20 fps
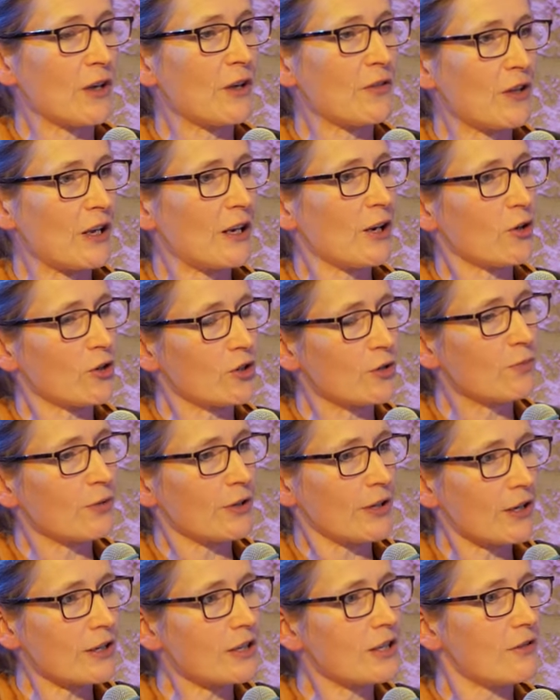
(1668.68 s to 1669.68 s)
lost
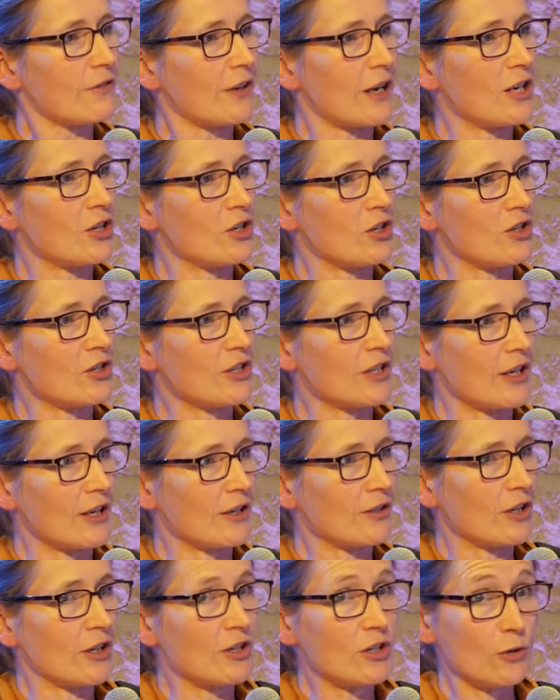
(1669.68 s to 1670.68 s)
productive agency,
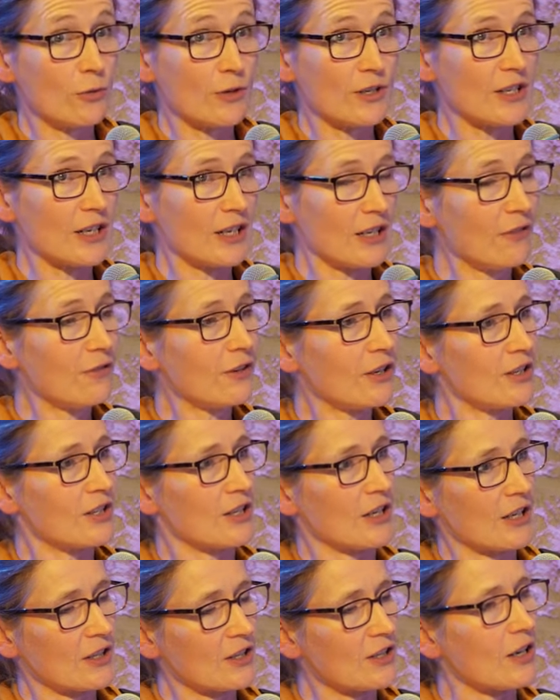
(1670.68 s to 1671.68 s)
and to a
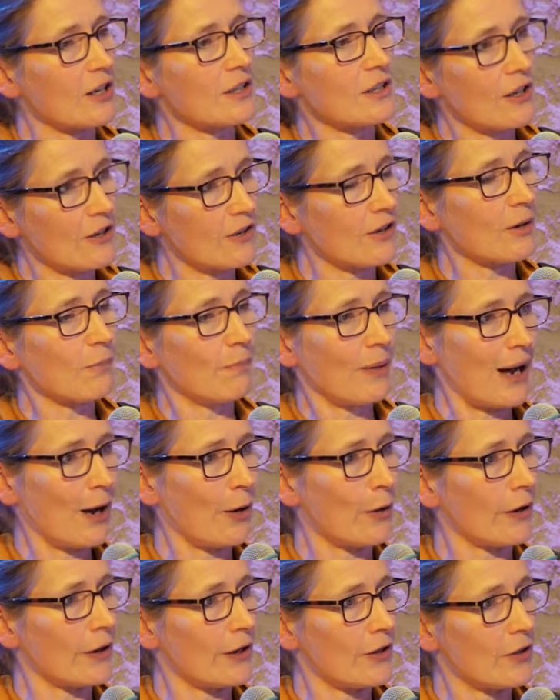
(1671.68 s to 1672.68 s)
significant extent, I think,
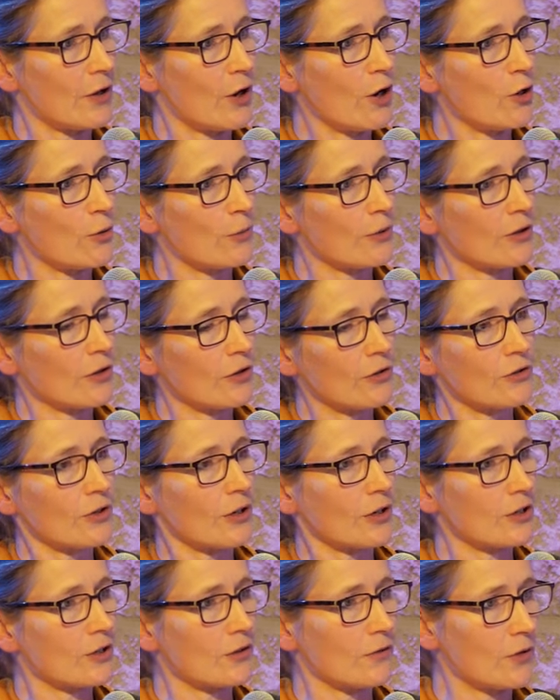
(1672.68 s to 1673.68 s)
power in the home in the
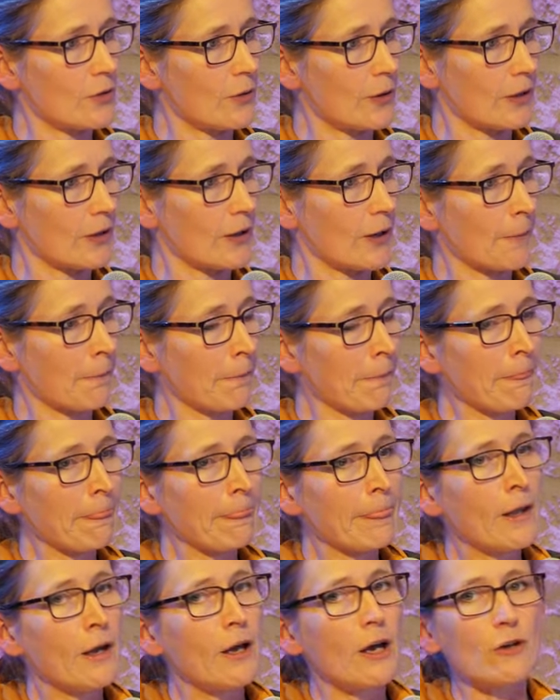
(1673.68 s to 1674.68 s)
context of doing that.
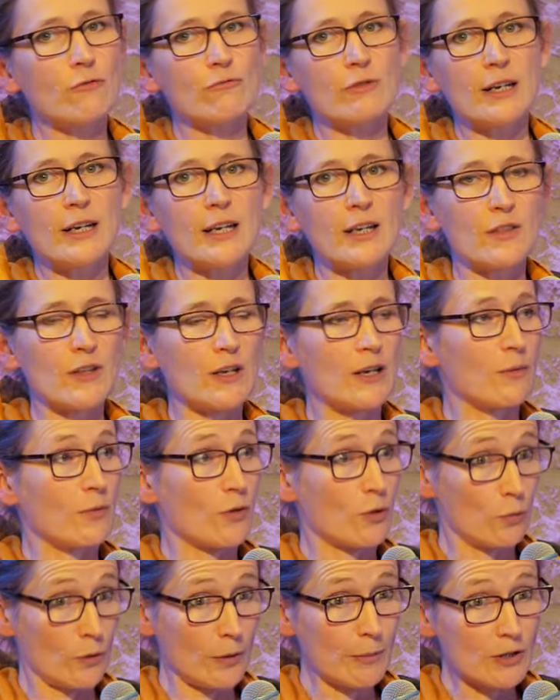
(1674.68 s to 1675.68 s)
And really, the
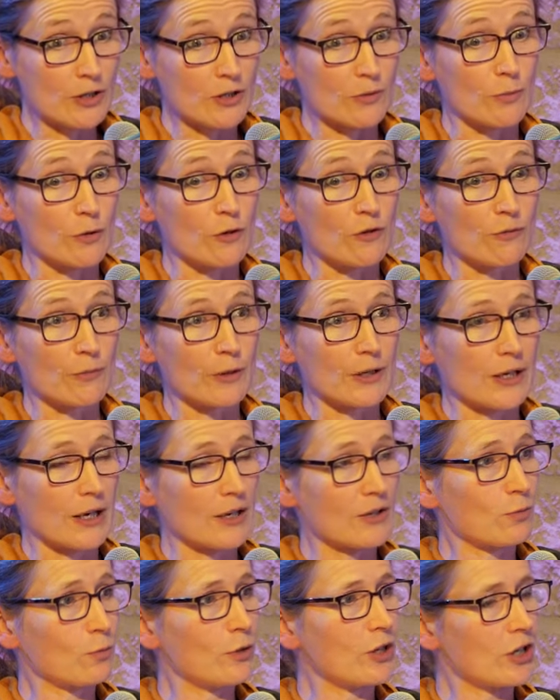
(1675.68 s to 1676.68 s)
women's movement,
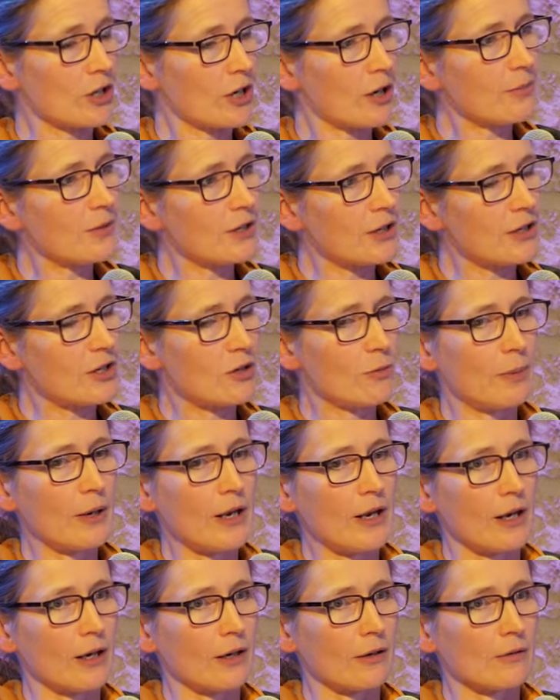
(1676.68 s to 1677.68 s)
as which comes into
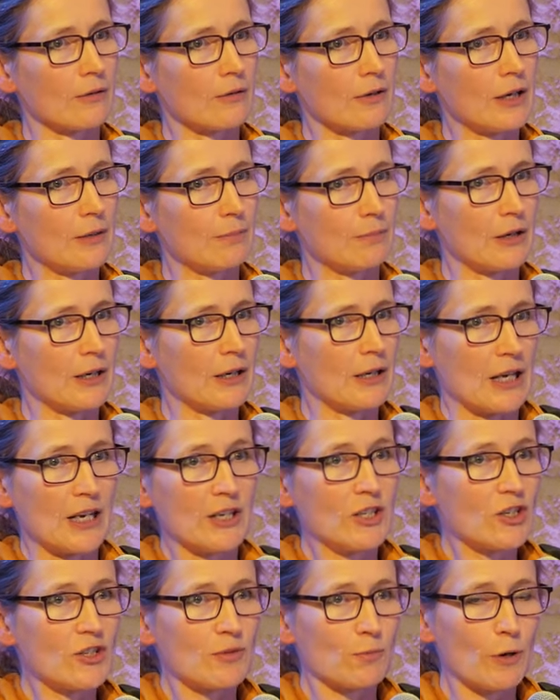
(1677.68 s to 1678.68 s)
being,
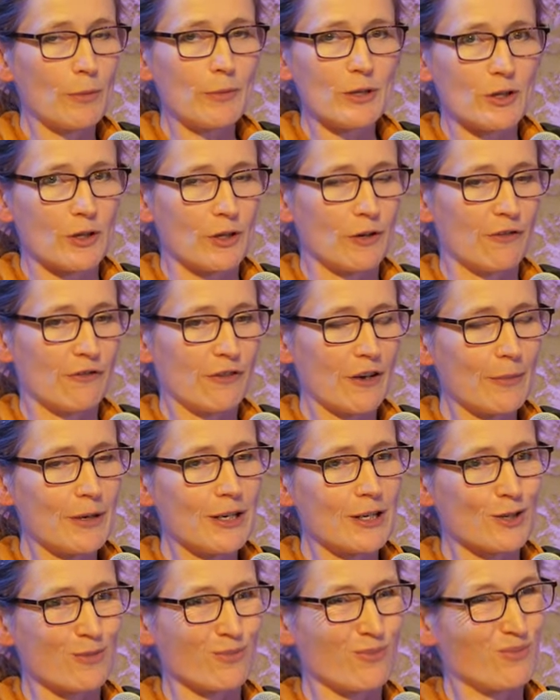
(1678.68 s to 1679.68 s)
the
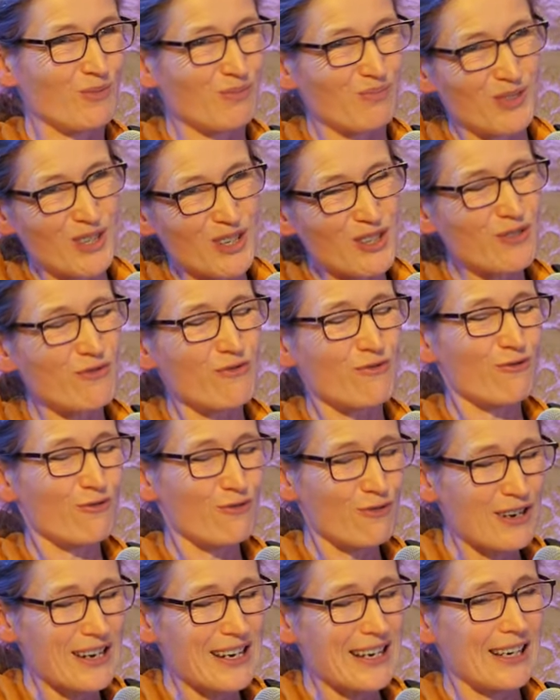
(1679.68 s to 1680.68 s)
feminism doesn't
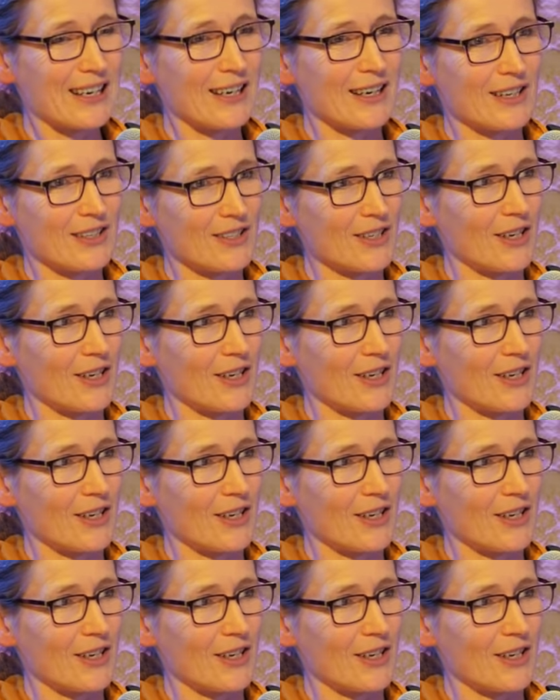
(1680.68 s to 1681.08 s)
really